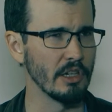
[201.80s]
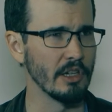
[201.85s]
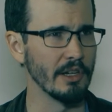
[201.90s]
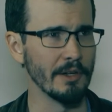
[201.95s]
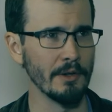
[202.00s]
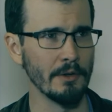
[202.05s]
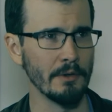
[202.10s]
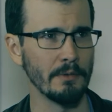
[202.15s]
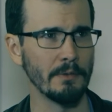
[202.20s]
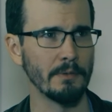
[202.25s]

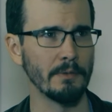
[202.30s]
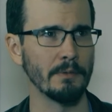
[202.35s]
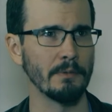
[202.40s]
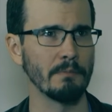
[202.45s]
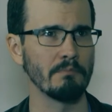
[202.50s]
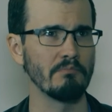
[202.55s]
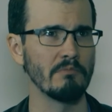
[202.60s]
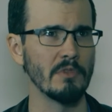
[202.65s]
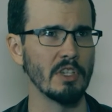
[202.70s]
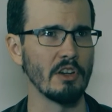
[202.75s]
of,
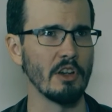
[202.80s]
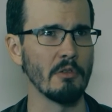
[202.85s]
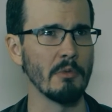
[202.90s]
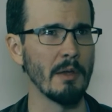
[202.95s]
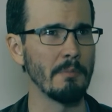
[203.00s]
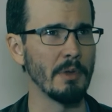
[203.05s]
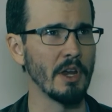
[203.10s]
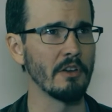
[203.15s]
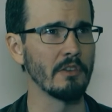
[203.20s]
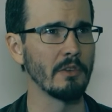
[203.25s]

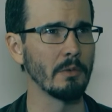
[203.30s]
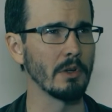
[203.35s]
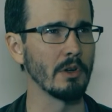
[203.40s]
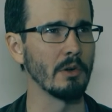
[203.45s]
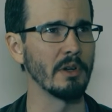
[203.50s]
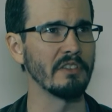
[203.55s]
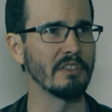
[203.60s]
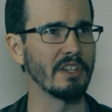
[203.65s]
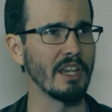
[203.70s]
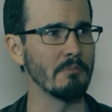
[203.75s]
my parents would
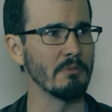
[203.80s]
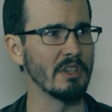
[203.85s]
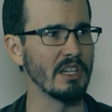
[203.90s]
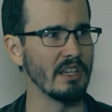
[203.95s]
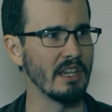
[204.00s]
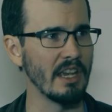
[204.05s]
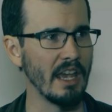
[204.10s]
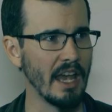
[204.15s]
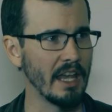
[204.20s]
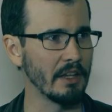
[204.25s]
always get
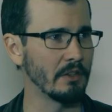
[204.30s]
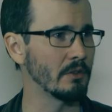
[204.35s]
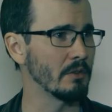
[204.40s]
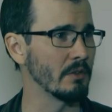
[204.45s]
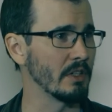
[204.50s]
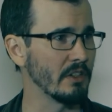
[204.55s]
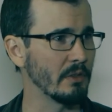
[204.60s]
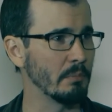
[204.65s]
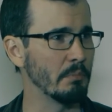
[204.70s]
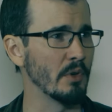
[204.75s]
me
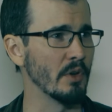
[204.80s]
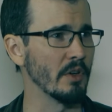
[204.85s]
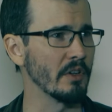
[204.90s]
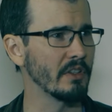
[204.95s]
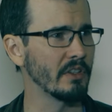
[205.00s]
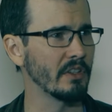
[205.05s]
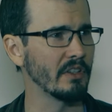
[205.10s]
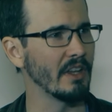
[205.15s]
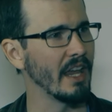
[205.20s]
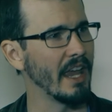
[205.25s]
Asterix
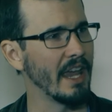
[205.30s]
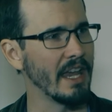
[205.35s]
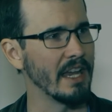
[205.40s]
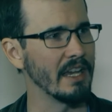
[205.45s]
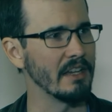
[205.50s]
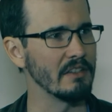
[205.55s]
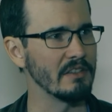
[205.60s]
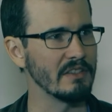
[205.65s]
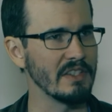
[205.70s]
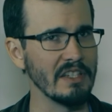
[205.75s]
books
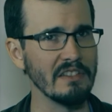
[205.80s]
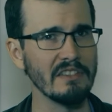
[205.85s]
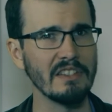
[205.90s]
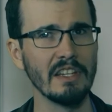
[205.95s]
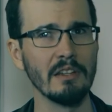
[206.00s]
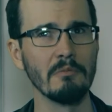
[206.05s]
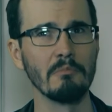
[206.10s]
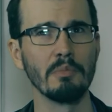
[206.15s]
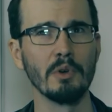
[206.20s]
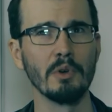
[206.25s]
and Tintin